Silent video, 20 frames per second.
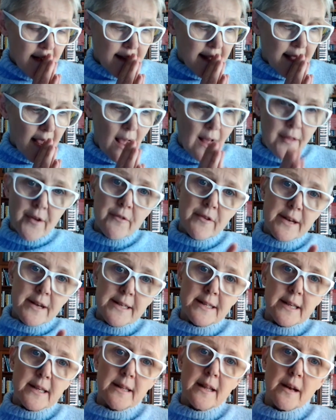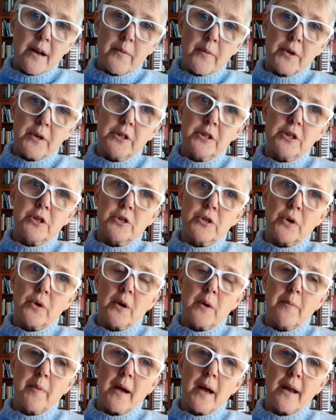The other reason that I wanted to
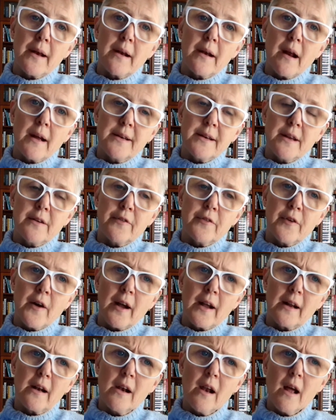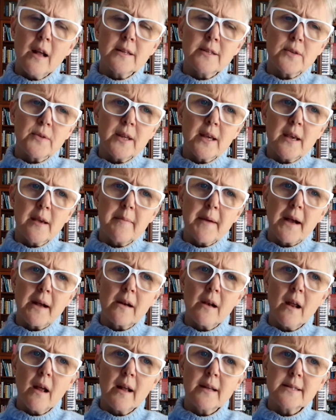talk about identifying clients or thinking about
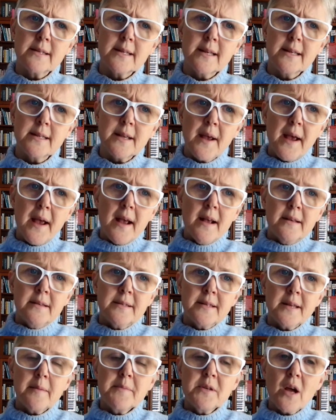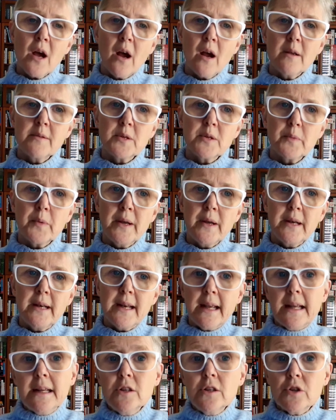clients is sometimes we
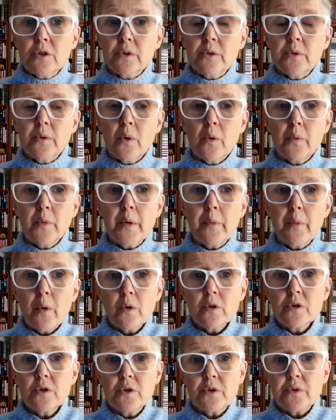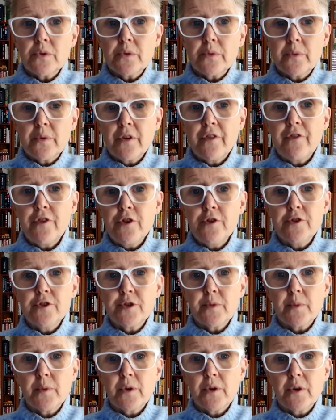need to or we want to
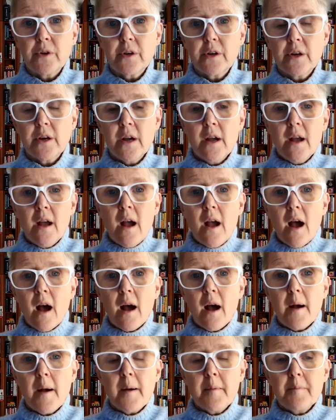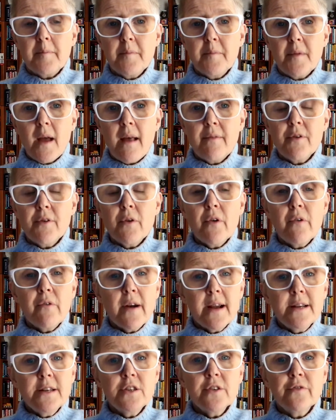refuse work. And there are a
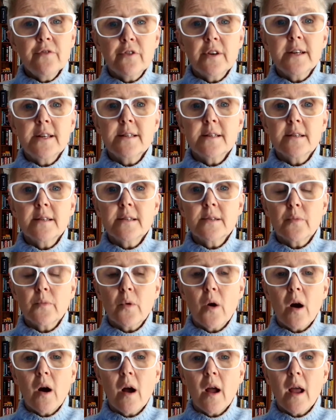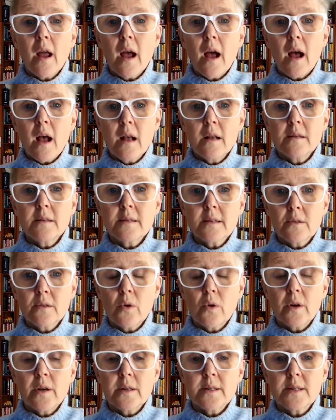range of reasons why, as
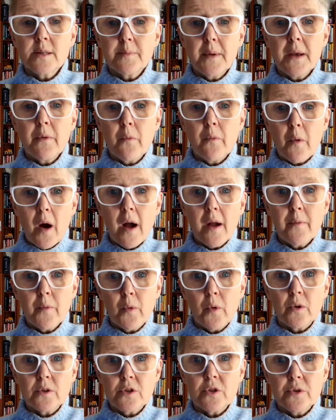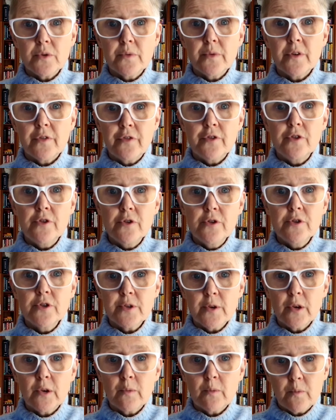lawyers, we might want to
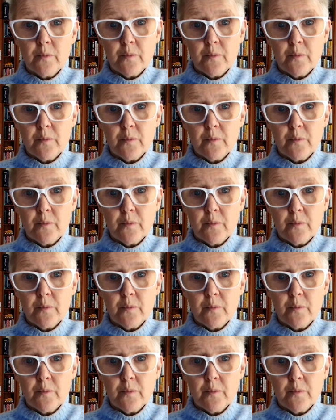refuse